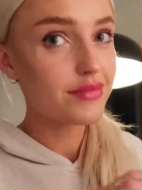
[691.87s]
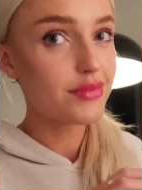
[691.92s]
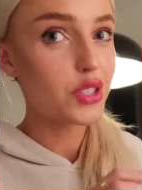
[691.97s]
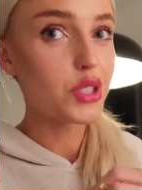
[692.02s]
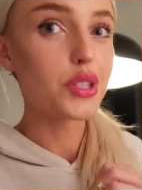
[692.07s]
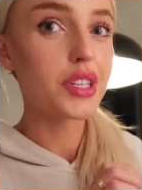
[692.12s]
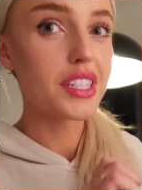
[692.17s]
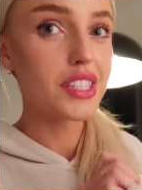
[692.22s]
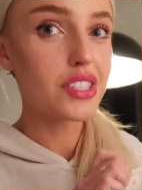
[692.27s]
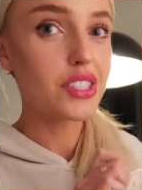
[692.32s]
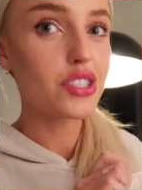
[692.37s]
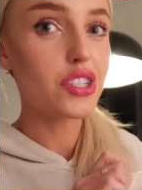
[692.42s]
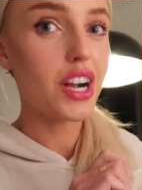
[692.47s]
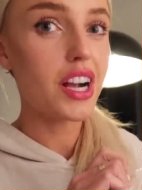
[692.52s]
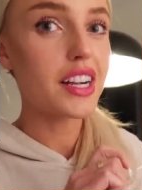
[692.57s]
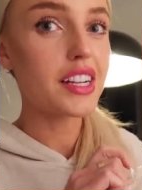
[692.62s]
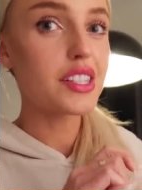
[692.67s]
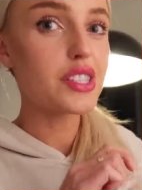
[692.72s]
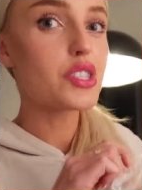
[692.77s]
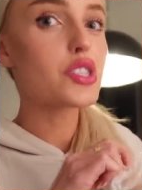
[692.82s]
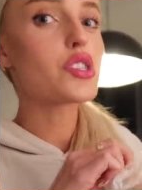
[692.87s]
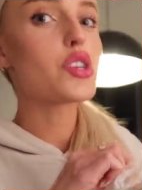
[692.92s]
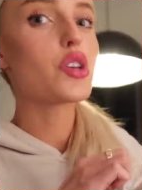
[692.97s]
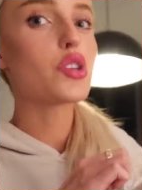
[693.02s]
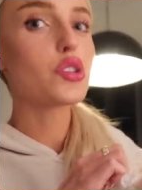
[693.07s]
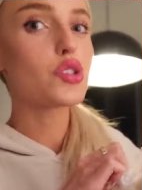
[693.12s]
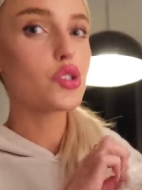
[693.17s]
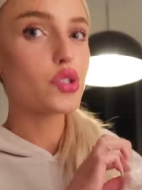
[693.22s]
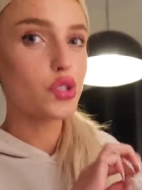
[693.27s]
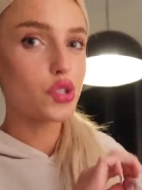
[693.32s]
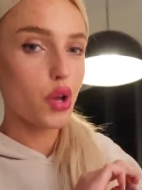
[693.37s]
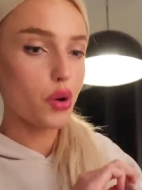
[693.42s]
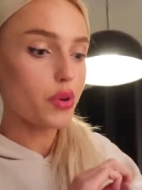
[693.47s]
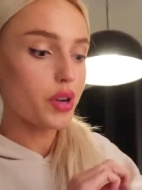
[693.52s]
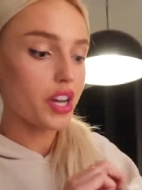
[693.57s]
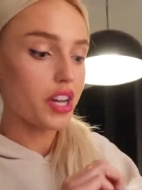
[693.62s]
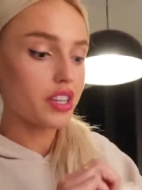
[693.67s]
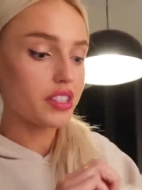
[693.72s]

you need to try it. It's so good.